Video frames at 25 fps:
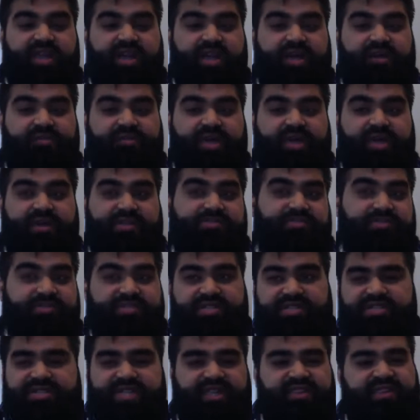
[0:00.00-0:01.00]
And
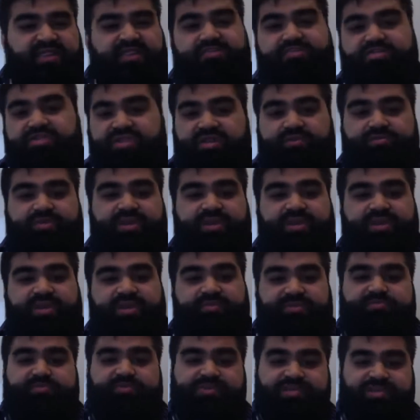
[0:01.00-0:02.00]
so it's a day that usually
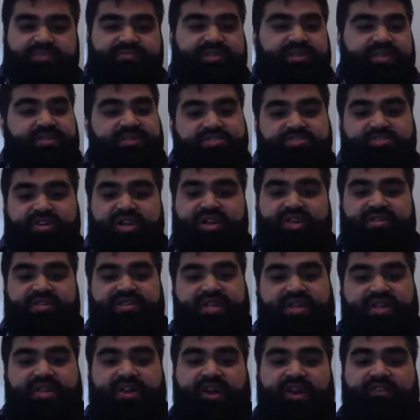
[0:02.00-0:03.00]
Muslims at least
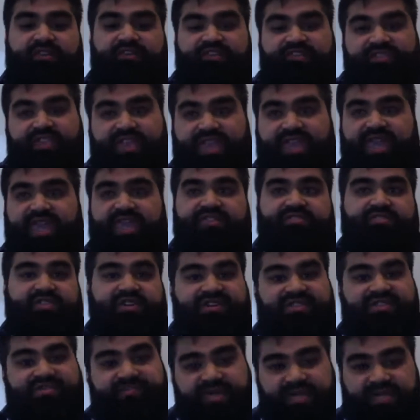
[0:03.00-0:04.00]
try to take off if they
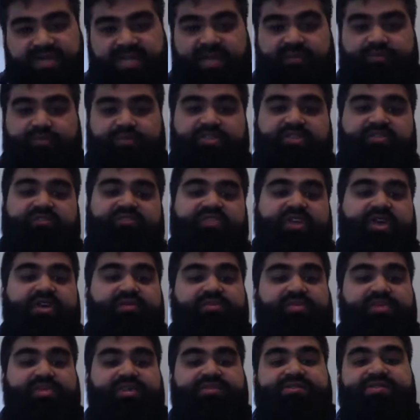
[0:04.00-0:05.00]
can, try to spend time with their
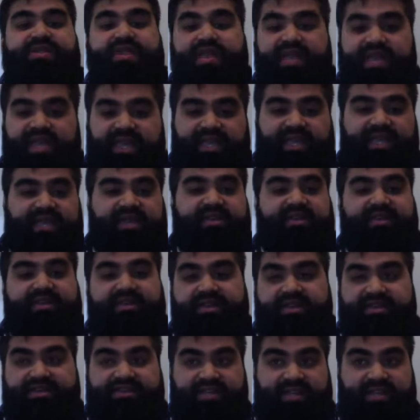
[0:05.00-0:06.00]
families, and
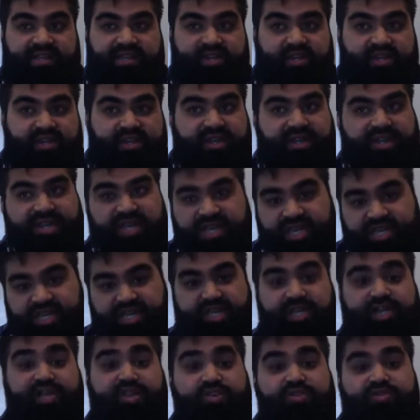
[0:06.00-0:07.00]
it's a good
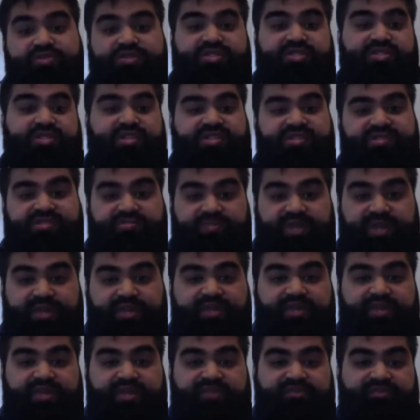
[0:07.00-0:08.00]
kind of conclusion to this
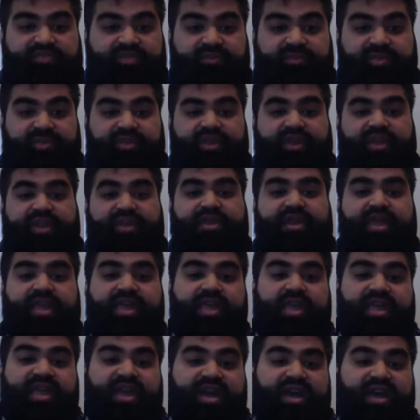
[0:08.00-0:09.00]
month of
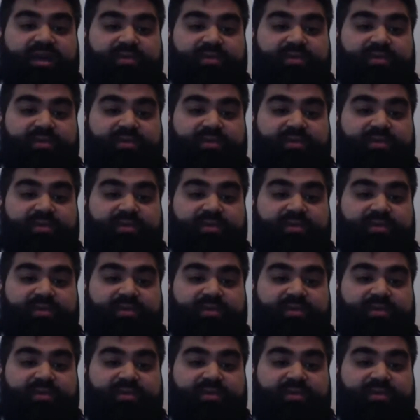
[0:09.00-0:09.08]
Ramadan.